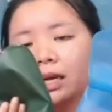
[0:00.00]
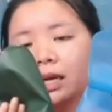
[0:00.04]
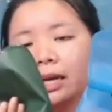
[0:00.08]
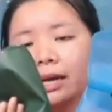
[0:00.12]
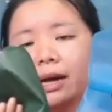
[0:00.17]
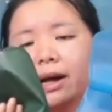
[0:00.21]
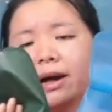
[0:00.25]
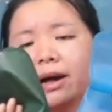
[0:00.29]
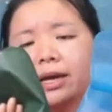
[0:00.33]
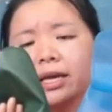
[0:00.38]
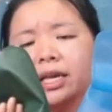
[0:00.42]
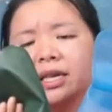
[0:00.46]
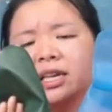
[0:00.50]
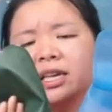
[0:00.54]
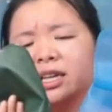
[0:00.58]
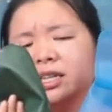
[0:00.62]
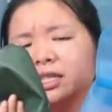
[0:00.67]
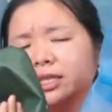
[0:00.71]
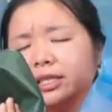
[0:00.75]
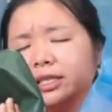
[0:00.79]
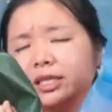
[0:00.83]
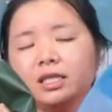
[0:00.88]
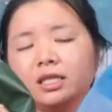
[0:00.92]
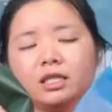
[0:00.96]
I can't
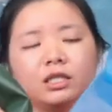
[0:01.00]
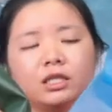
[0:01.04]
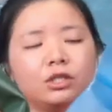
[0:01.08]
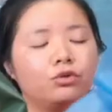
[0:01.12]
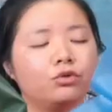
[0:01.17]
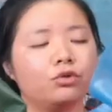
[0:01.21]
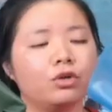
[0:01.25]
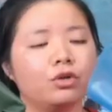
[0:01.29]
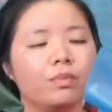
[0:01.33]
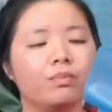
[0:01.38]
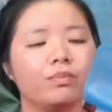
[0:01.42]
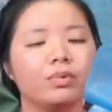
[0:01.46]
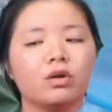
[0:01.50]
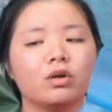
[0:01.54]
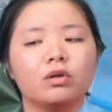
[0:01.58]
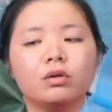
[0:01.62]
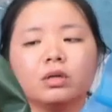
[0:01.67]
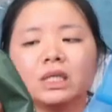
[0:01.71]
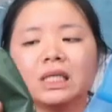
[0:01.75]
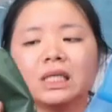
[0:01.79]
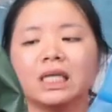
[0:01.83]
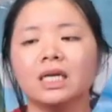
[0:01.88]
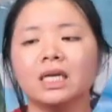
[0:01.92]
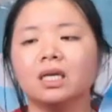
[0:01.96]
say it's strong
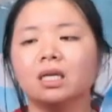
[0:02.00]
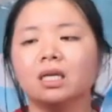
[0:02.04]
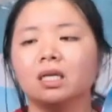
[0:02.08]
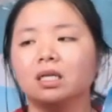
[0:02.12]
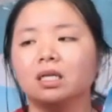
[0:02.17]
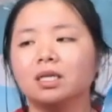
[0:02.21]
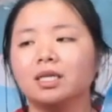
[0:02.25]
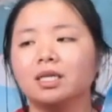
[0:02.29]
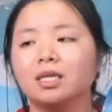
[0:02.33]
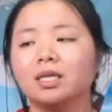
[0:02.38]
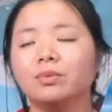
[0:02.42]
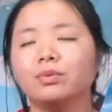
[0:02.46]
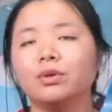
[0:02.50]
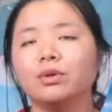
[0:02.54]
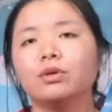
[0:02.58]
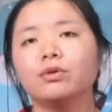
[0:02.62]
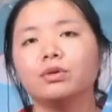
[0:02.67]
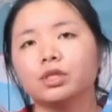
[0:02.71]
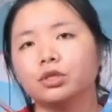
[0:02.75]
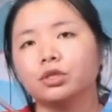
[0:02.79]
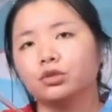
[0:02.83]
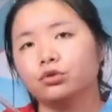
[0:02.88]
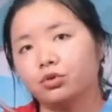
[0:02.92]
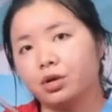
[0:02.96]
because the TPU
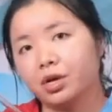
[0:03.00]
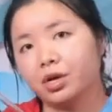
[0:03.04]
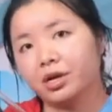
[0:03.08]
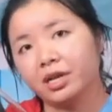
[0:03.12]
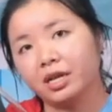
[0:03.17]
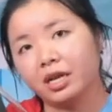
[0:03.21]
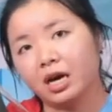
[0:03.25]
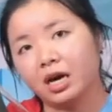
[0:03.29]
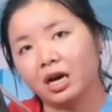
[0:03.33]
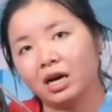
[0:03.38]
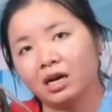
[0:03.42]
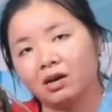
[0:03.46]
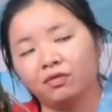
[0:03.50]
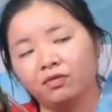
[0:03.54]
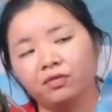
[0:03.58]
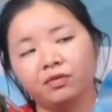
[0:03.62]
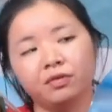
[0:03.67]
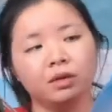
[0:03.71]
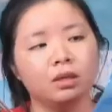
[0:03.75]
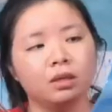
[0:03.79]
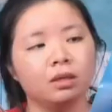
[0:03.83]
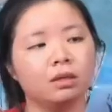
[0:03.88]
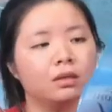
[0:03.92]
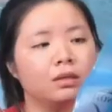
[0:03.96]
is strong enough.
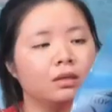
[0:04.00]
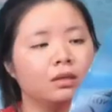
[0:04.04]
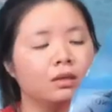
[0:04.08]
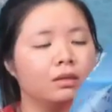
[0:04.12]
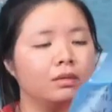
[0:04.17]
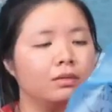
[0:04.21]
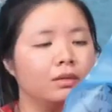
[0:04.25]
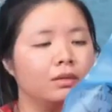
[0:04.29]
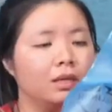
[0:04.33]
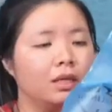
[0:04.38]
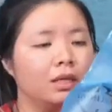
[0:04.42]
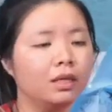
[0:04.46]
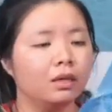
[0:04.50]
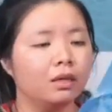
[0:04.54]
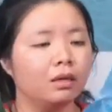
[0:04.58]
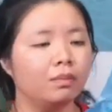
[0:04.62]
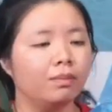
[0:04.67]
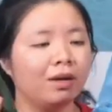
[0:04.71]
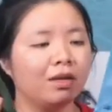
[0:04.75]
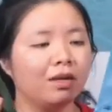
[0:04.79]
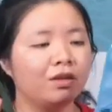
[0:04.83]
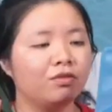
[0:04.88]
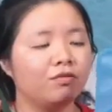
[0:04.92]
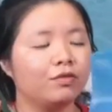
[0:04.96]
Uh,
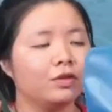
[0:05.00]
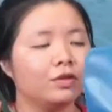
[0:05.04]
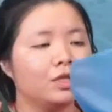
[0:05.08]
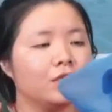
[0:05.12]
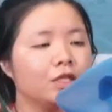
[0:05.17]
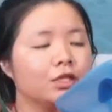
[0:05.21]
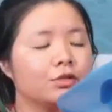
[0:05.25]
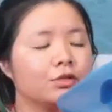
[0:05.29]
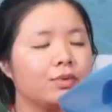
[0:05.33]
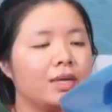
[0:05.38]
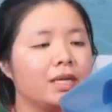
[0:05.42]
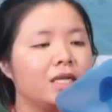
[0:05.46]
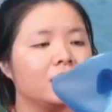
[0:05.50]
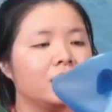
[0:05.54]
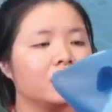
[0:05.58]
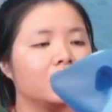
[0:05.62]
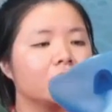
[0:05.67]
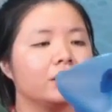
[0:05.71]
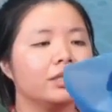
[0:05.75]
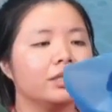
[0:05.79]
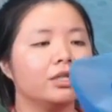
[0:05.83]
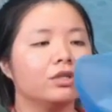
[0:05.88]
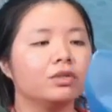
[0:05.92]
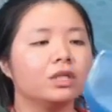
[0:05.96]
but for this one, it's a
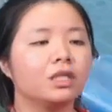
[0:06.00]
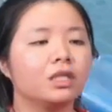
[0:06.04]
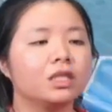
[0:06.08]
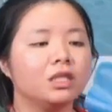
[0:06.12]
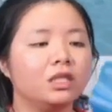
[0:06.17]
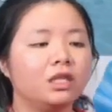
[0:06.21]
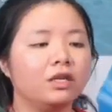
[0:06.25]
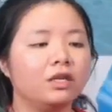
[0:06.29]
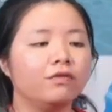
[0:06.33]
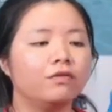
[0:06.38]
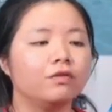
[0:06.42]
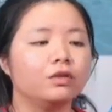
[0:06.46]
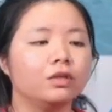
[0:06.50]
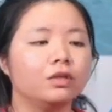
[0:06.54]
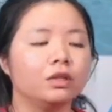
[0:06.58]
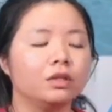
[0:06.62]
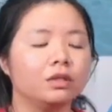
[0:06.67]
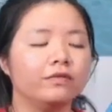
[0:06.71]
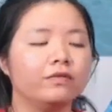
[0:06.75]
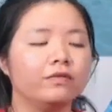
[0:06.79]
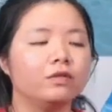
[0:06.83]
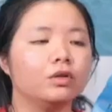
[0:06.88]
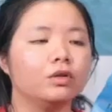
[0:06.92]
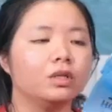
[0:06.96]
little stiff for the,
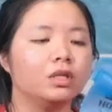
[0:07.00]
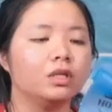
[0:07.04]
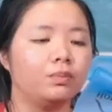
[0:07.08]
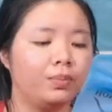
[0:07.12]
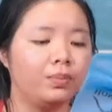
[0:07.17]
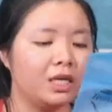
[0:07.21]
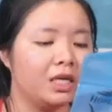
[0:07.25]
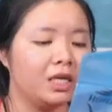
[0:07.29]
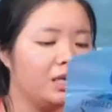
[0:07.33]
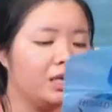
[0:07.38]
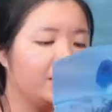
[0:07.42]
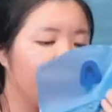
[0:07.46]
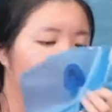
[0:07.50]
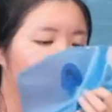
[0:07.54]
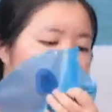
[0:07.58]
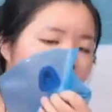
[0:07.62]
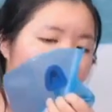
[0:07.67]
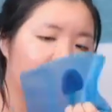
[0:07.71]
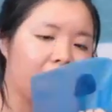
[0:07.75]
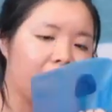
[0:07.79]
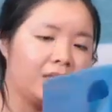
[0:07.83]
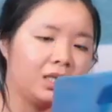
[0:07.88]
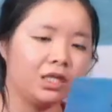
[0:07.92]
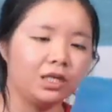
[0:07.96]
for the
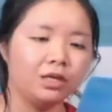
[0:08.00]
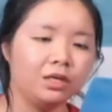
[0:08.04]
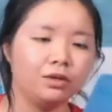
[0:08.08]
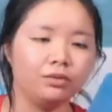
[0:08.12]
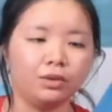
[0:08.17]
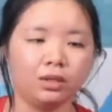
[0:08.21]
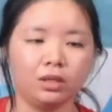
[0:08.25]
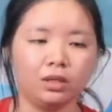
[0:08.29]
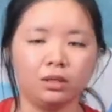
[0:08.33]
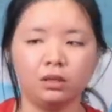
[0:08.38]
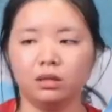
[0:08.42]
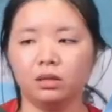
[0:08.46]
PEVA material.